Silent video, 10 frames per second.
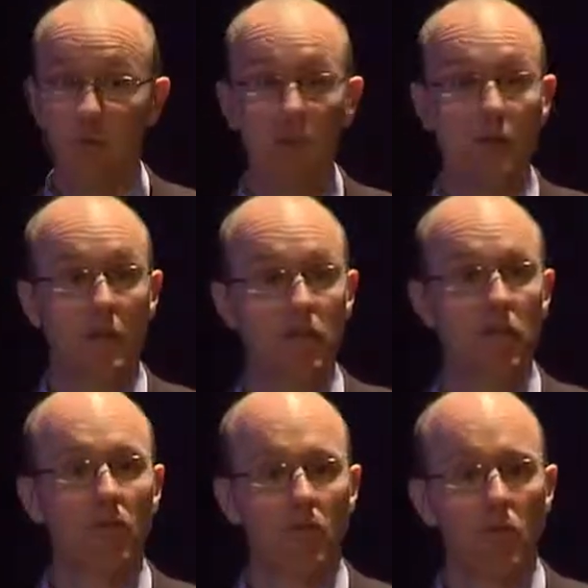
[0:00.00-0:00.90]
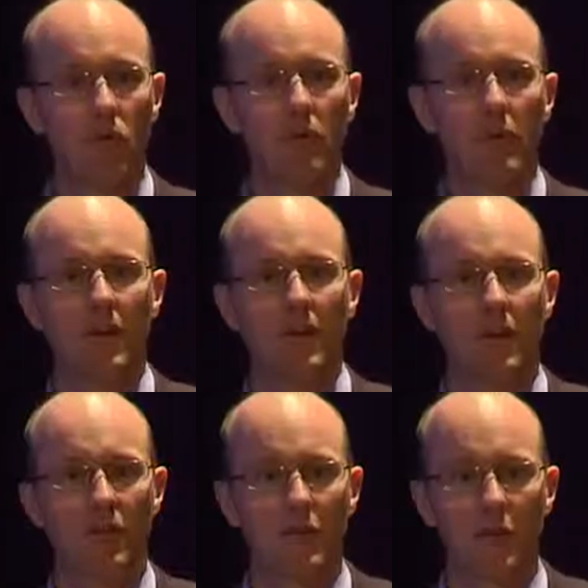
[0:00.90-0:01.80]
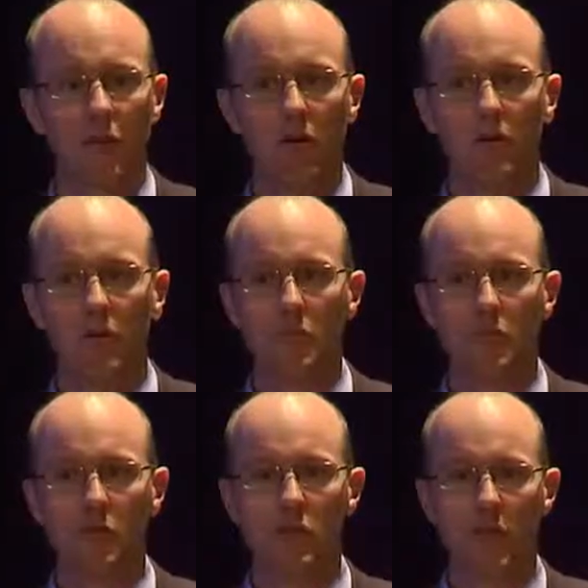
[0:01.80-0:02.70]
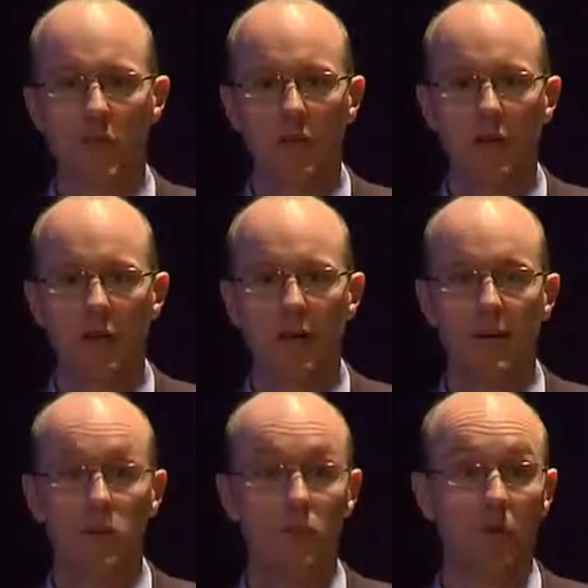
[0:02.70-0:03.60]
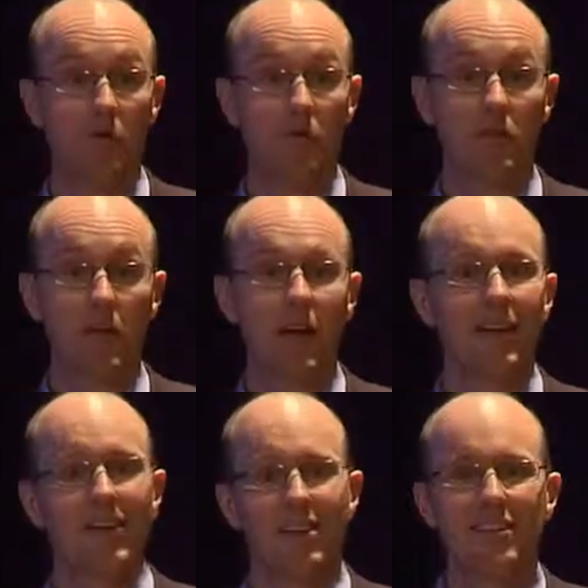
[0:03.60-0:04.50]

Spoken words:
written that talks in more detail about some of the concepts that she has spoken to today.